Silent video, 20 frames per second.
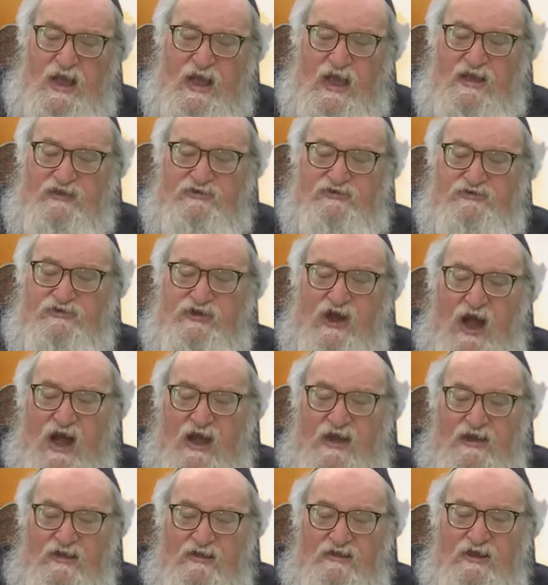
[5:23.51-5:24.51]
A
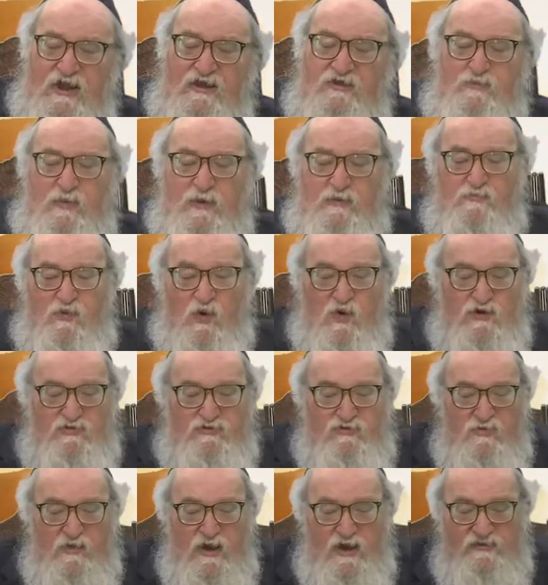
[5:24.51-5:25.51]
child has been
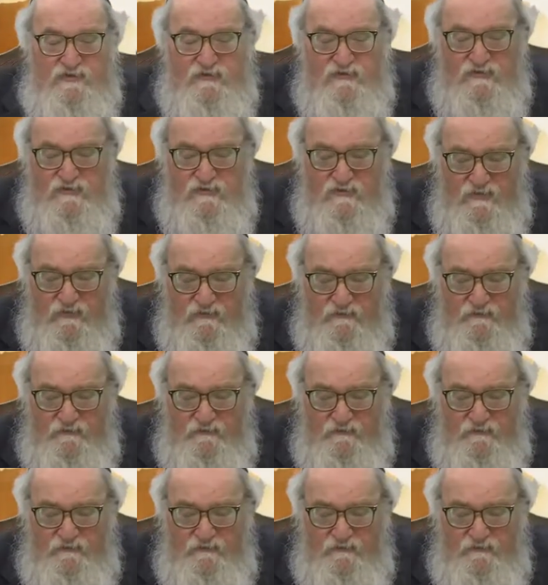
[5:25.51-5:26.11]
born to us.